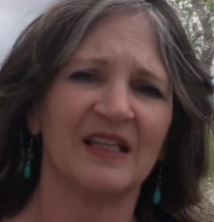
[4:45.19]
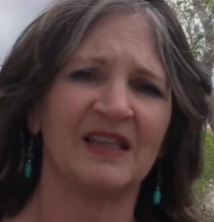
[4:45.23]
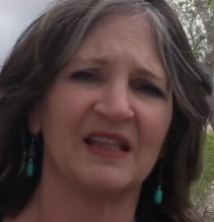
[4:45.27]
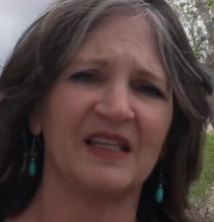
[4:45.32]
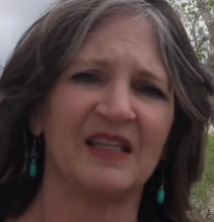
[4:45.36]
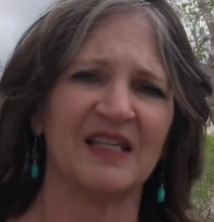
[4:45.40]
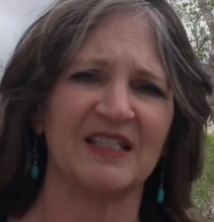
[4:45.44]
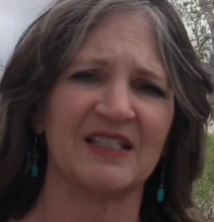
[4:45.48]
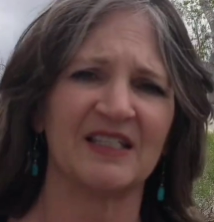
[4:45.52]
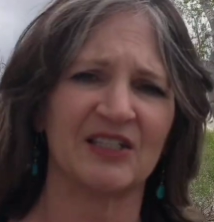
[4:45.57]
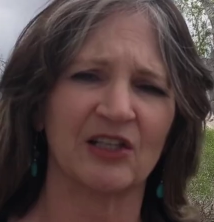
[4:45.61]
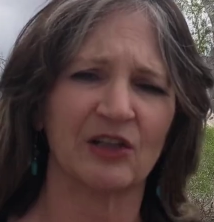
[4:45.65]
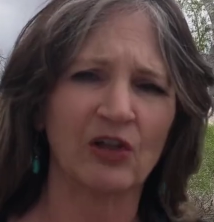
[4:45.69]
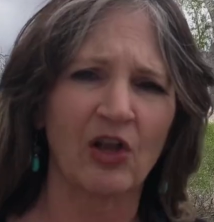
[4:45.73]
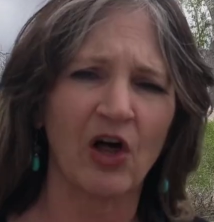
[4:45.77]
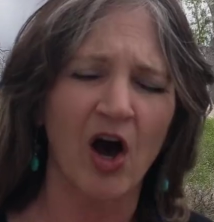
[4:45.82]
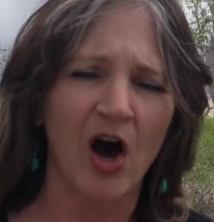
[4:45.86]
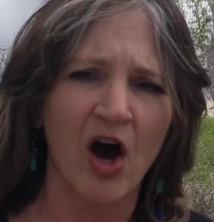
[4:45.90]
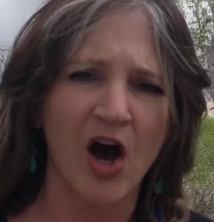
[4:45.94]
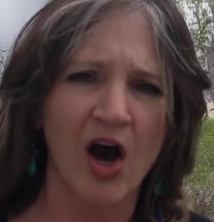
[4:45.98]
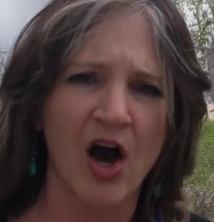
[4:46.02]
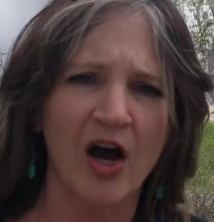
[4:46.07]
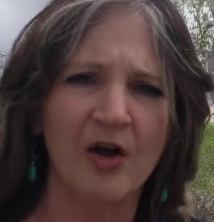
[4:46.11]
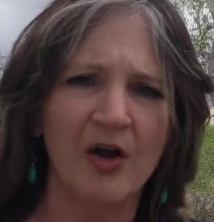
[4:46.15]
these
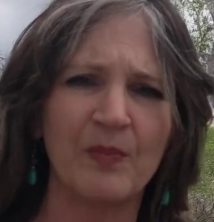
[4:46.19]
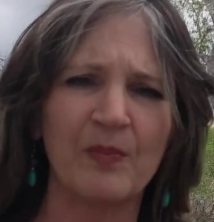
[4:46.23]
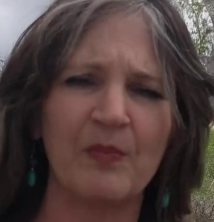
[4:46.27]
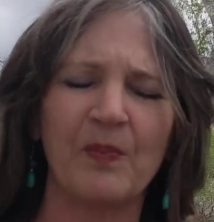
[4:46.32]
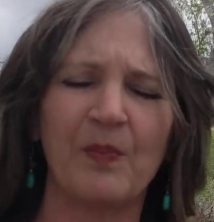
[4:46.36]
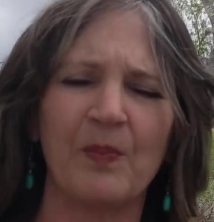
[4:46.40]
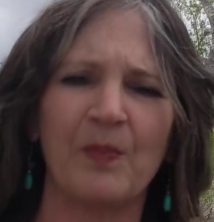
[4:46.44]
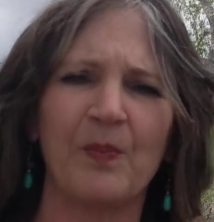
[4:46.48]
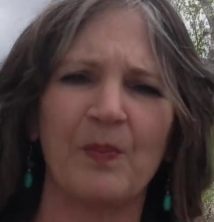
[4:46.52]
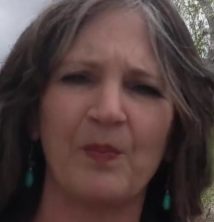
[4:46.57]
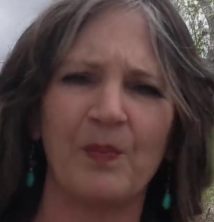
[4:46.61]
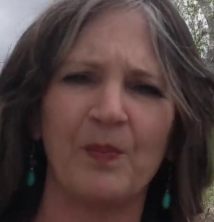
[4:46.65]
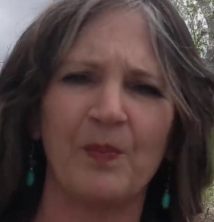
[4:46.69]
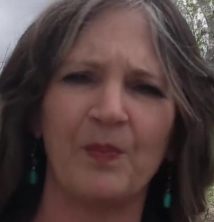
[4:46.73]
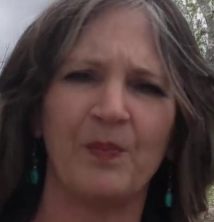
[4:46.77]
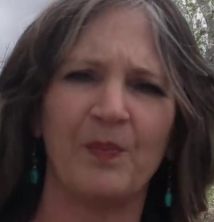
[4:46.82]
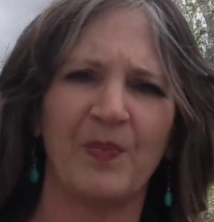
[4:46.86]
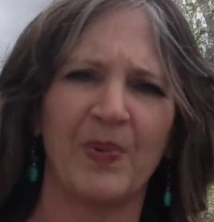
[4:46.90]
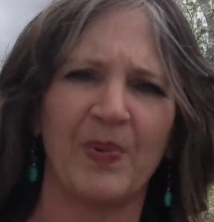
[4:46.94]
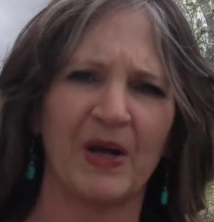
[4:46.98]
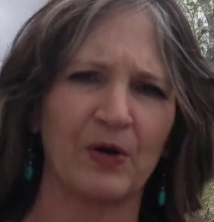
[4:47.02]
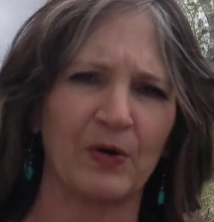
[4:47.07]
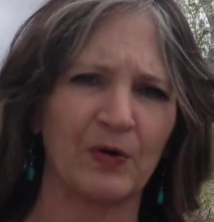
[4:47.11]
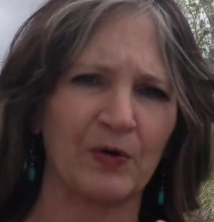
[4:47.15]

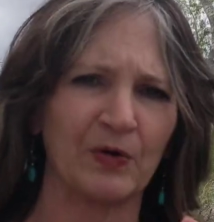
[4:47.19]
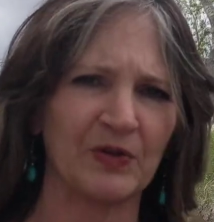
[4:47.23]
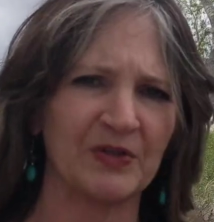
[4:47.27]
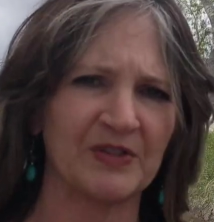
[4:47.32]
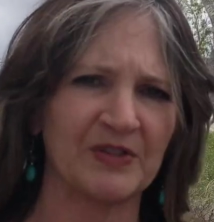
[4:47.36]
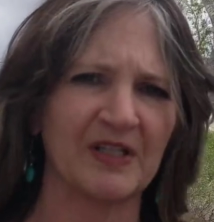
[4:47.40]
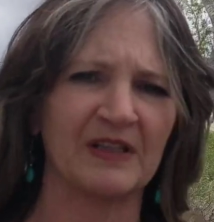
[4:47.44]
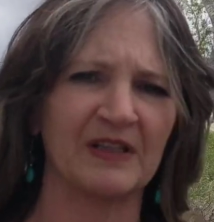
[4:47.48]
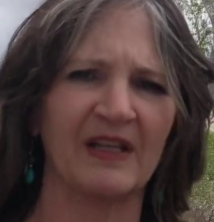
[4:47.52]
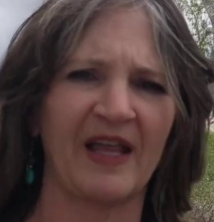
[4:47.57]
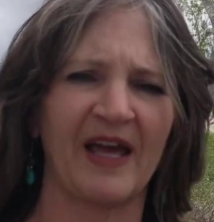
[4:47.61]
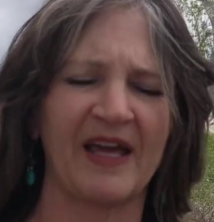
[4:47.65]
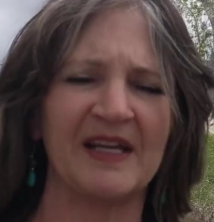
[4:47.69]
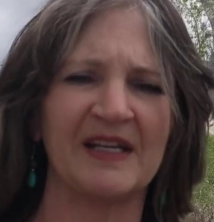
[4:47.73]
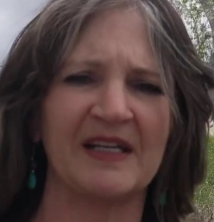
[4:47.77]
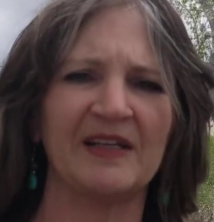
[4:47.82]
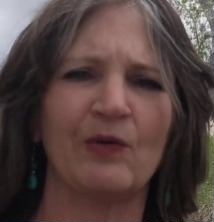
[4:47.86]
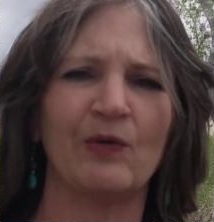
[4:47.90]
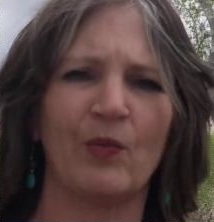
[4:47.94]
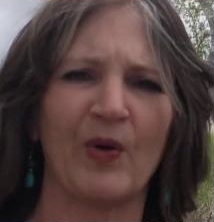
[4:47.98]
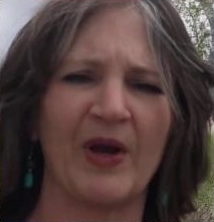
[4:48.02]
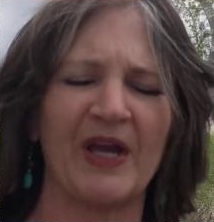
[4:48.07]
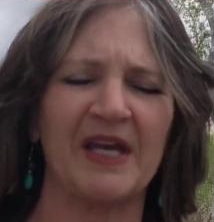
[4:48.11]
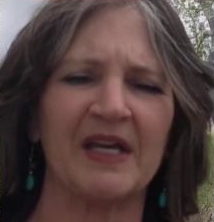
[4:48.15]
long-barreled,
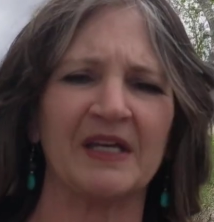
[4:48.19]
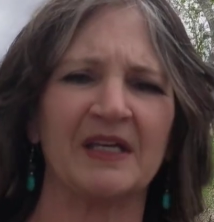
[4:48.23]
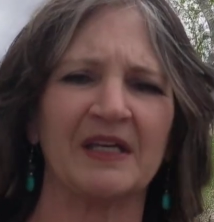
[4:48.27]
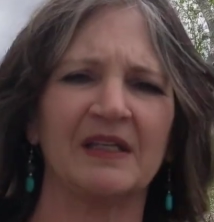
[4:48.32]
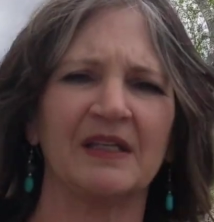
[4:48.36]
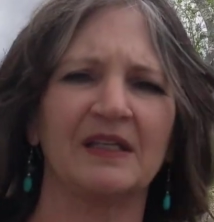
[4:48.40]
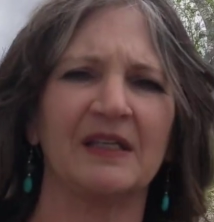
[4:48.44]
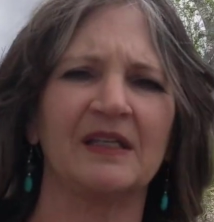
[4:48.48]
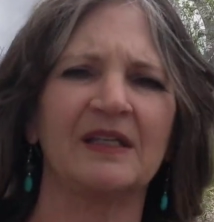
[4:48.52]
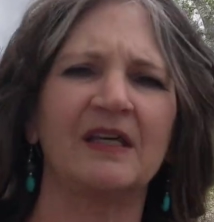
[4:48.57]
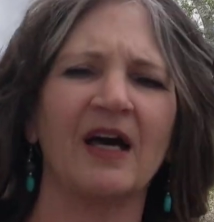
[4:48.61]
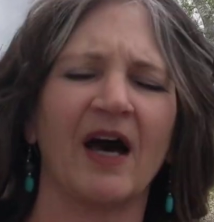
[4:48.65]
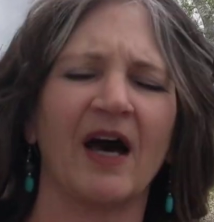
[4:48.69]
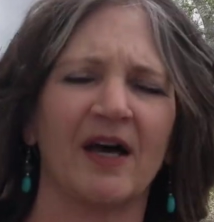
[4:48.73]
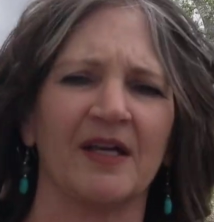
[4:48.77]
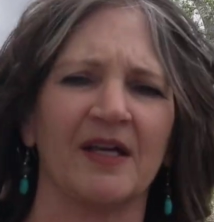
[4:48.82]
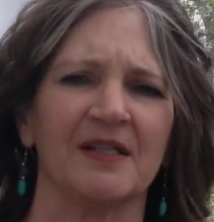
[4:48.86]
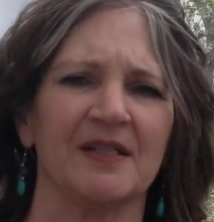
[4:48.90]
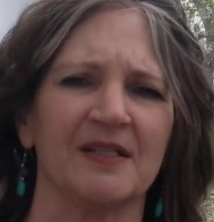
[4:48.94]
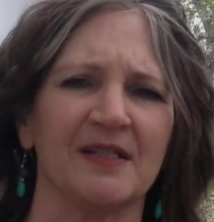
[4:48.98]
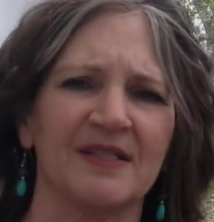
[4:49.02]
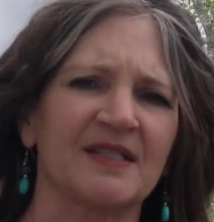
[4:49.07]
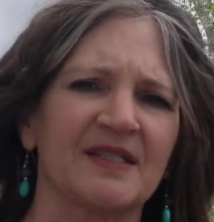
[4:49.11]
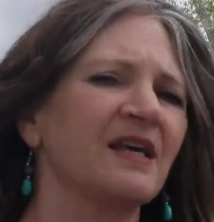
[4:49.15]
lightweight
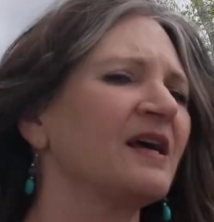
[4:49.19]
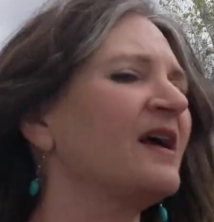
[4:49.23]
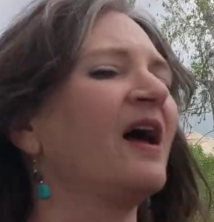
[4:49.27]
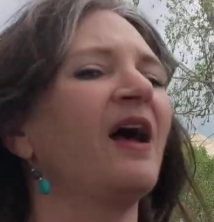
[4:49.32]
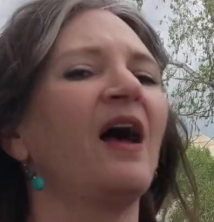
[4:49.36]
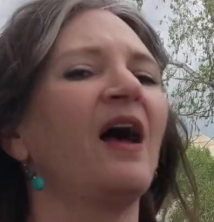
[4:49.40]
guns.